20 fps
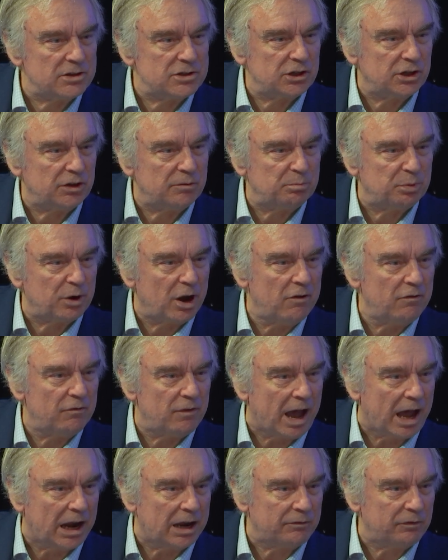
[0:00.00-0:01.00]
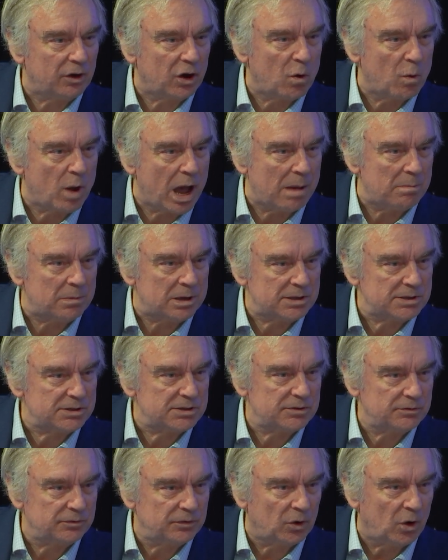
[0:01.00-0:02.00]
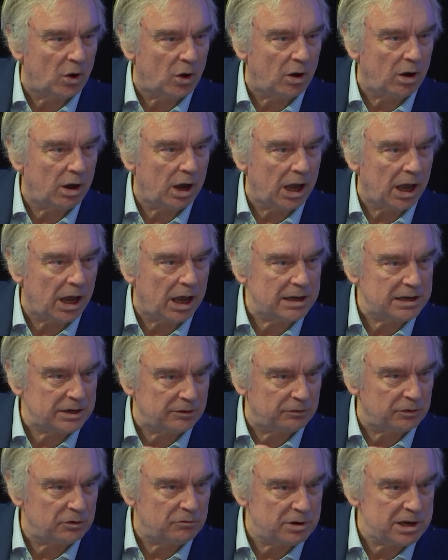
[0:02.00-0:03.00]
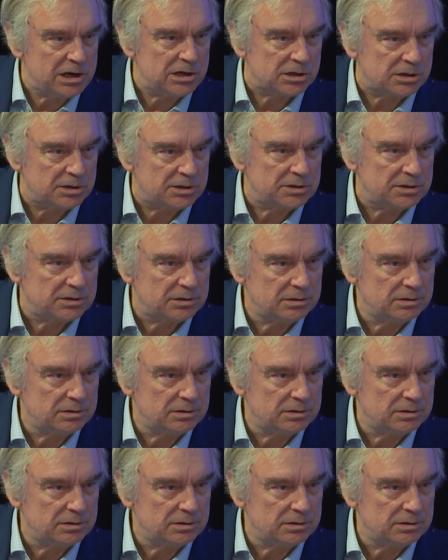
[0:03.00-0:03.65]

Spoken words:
sort of profile of requirements for different regions?